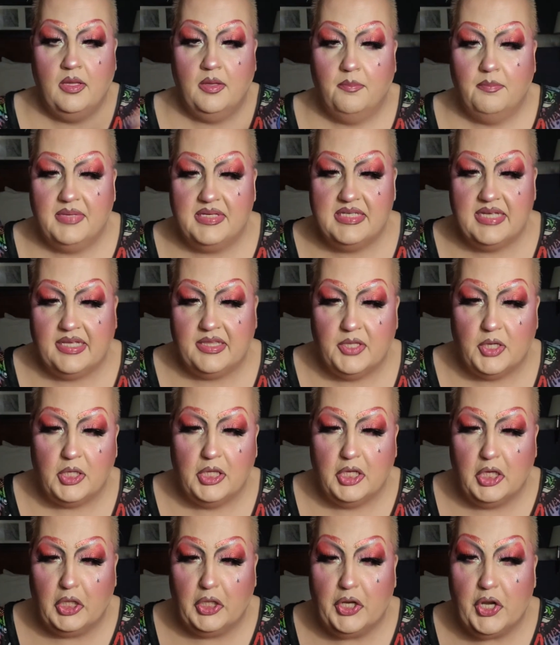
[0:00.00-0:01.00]
Let me take their
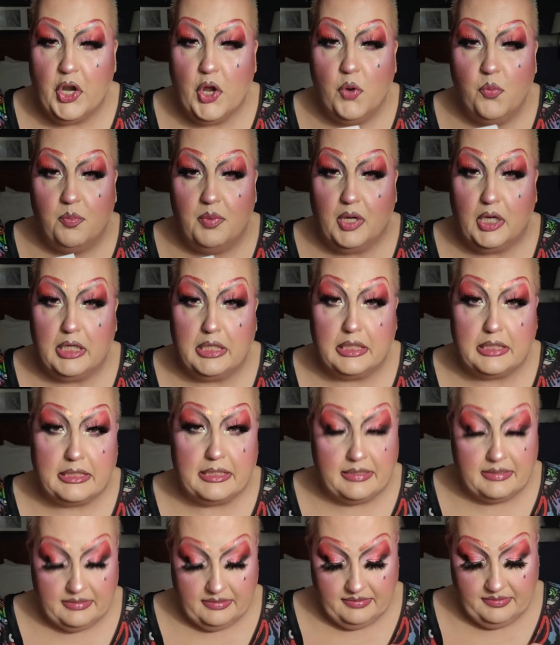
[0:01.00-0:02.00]
little notebook
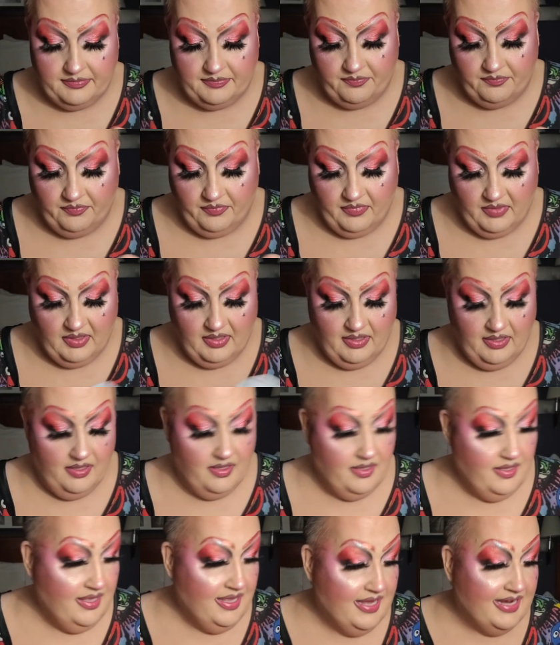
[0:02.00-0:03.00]

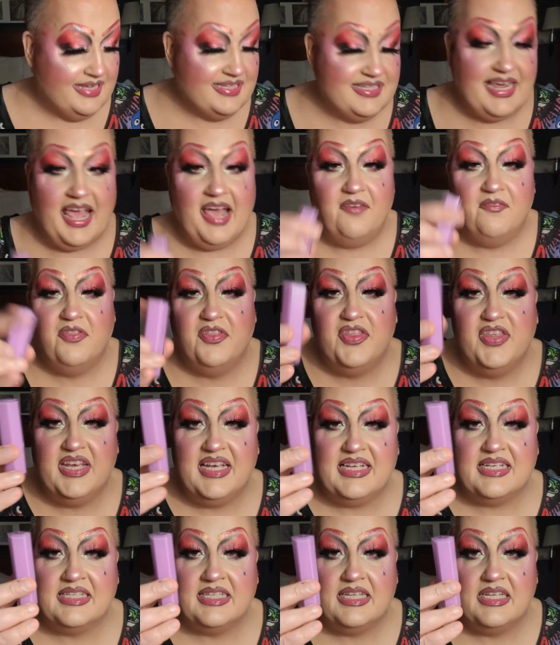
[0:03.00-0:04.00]
because I have
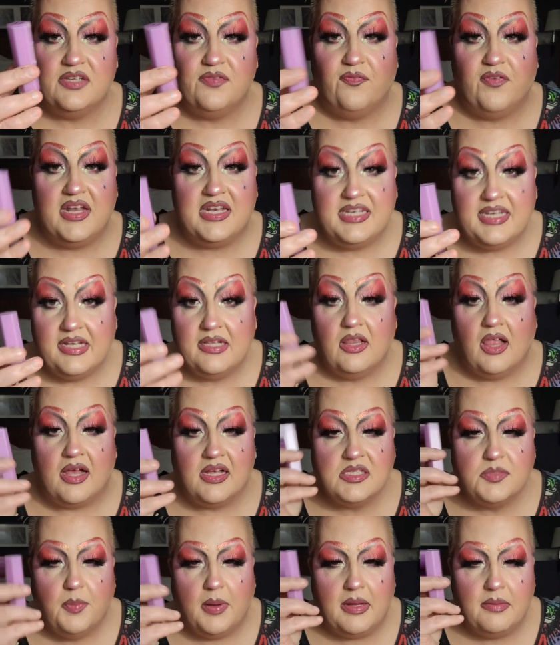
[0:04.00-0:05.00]
these Fenty
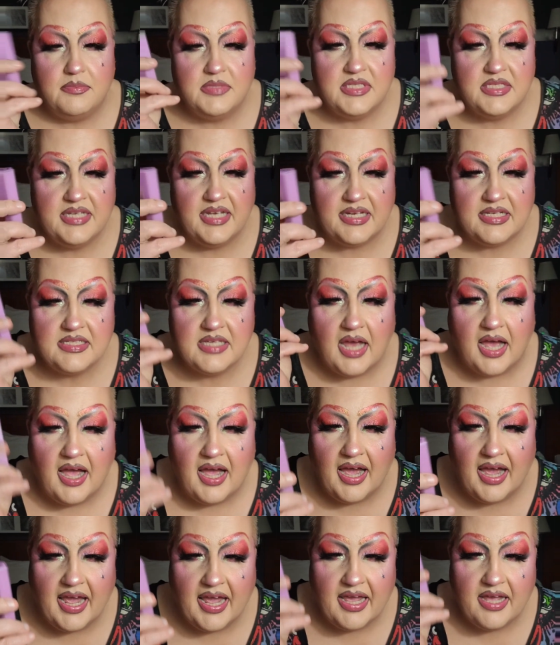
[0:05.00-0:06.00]
Gloss Bomb sticks.
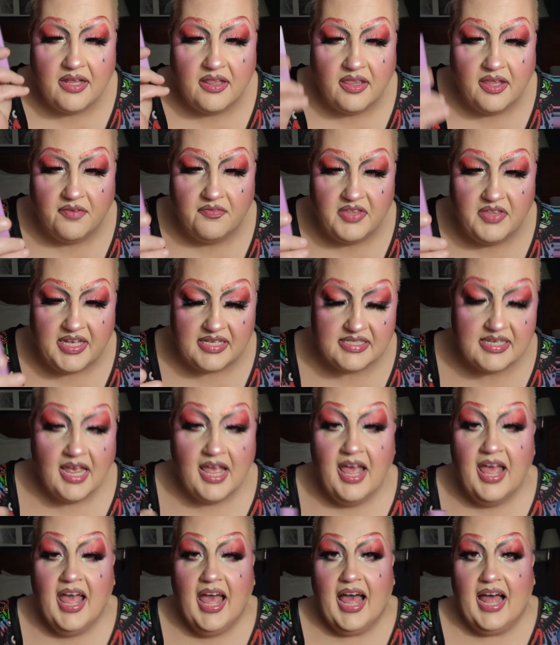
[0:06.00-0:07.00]
I love these.
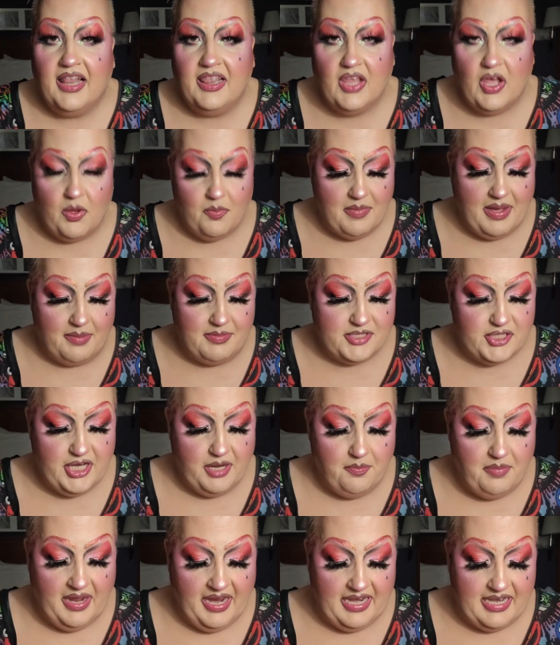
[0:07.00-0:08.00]
Hello, Mama
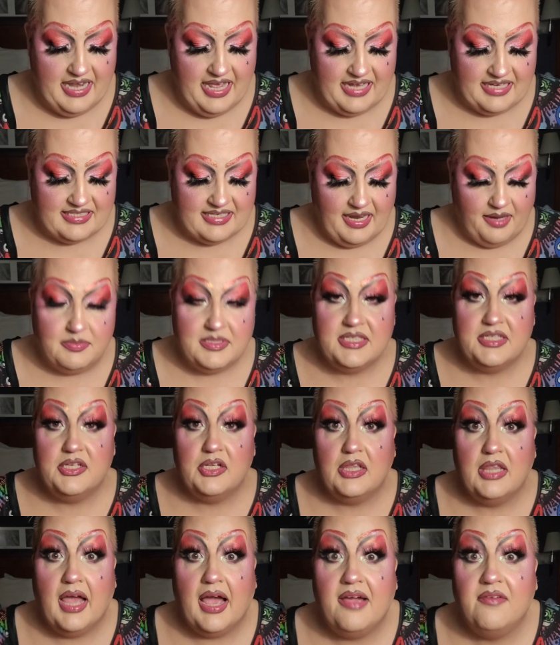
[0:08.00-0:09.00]
Champagne. Yes, I'm
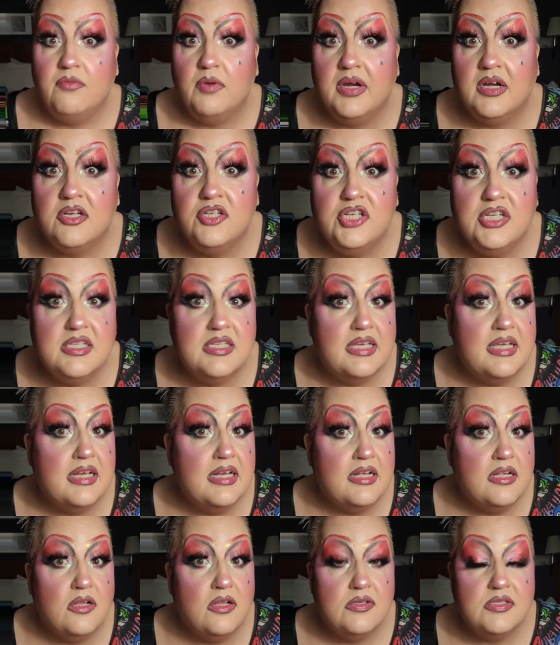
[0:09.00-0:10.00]
still live. We are just
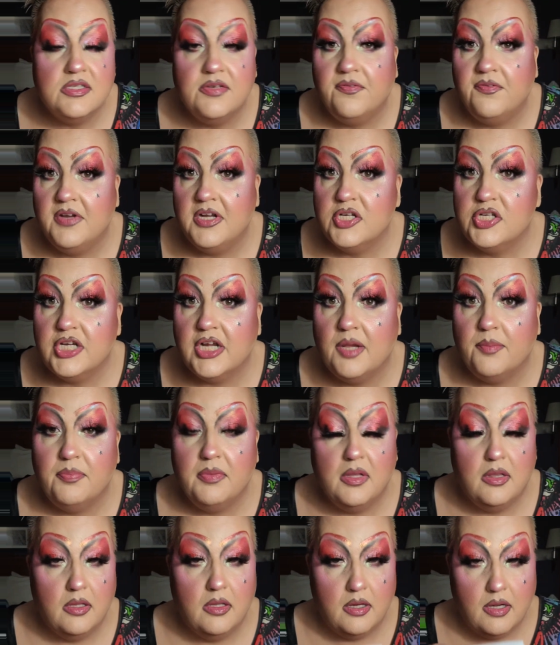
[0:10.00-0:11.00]
getting close to finishing up the
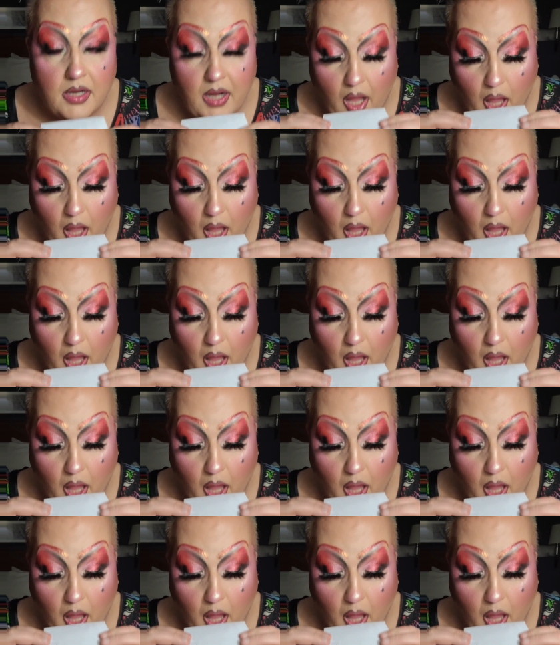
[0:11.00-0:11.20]
look.